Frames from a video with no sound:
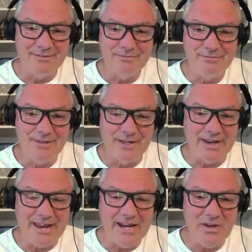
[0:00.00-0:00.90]
like
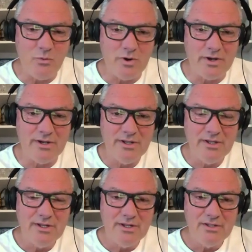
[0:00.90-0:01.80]
an 81
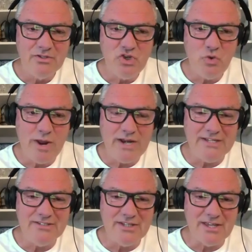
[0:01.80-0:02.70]

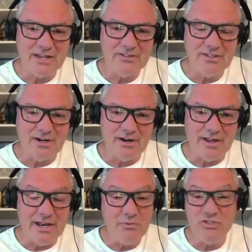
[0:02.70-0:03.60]
280ZX there,
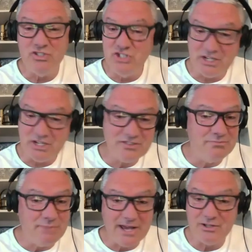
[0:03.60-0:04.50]
and it was just as
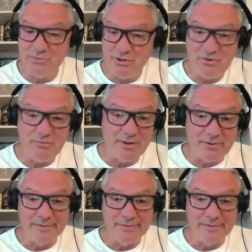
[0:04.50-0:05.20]
bad as we remember.